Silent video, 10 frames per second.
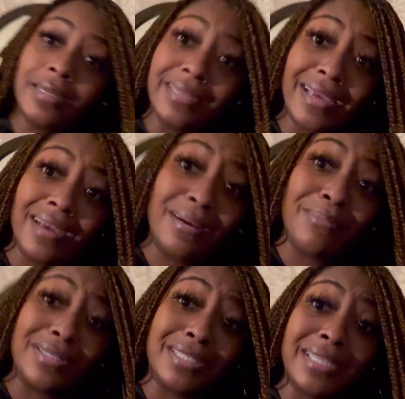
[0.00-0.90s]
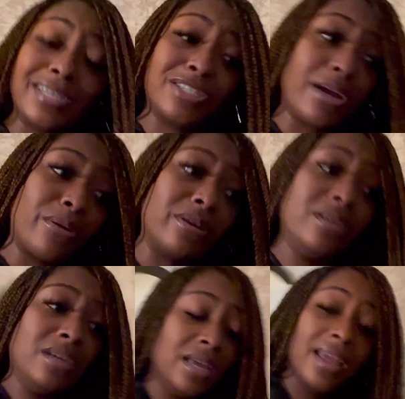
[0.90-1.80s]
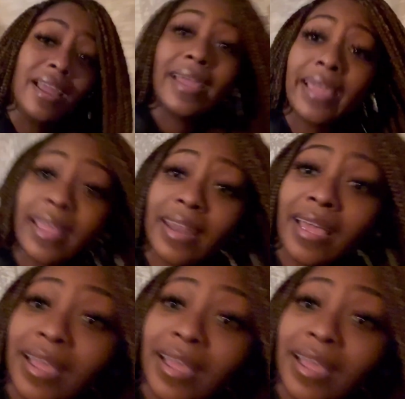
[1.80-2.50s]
yeah, I'm about to take a shower. And